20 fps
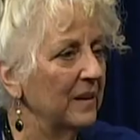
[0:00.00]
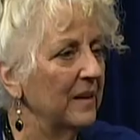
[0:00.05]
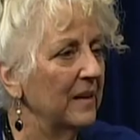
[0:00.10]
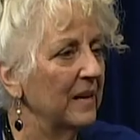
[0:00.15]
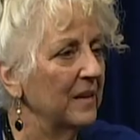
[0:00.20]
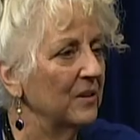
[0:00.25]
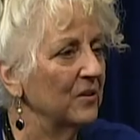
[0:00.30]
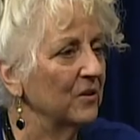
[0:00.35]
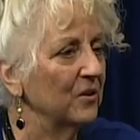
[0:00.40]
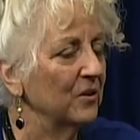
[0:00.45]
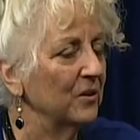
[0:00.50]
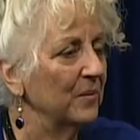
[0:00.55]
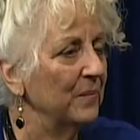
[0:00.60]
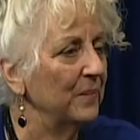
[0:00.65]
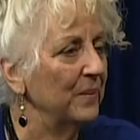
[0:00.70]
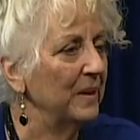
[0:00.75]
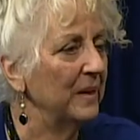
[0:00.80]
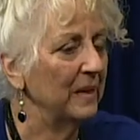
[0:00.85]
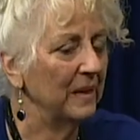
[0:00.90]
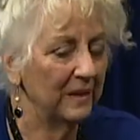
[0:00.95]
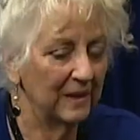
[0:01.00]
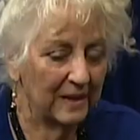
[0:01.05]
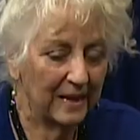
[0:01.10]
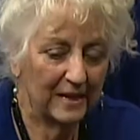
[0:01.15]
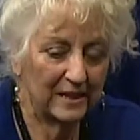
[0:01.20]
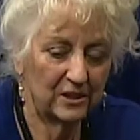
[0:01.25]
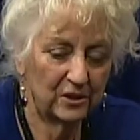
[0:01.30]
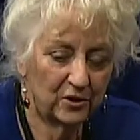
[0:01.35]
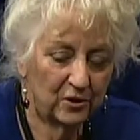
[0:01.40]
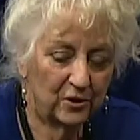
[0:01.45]
then that's
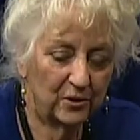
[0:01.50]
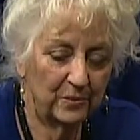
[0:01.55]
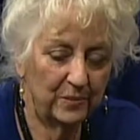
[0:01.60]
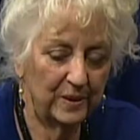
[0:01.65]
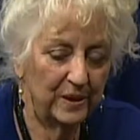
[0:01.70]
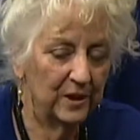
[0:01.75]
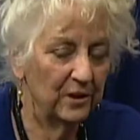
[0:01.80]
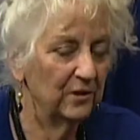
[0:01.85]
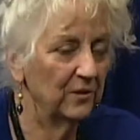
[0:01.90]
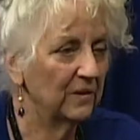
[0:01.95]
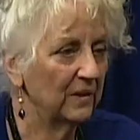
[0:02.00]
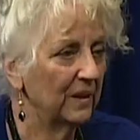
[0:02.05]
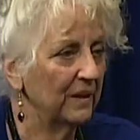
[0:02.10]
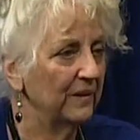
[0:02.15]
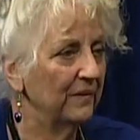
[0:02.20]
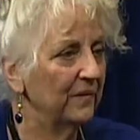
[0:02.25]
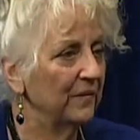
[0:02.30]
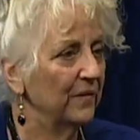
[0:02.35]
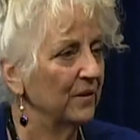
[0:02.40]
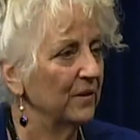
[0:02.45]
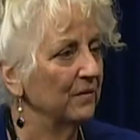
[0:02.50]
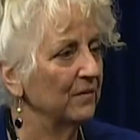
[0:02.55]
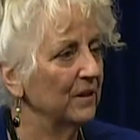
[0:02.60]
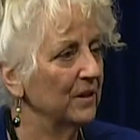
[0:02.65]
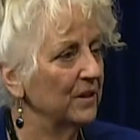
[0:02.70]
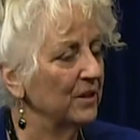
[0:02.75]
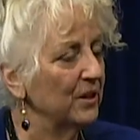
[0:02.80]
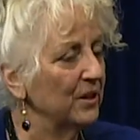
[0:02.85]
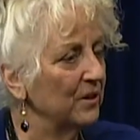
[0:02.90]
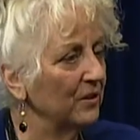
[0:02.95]
going to be your life for the
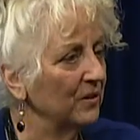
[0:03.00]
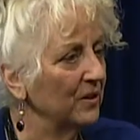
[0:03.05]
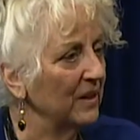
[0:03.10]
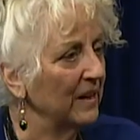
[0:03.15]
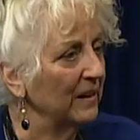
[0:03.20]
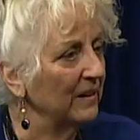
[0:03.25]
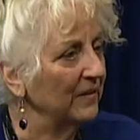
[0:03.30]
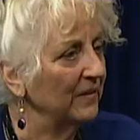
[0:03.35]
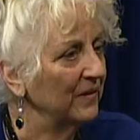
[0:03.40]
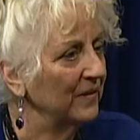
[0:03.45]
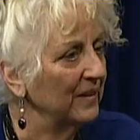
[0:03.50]
rest of your life.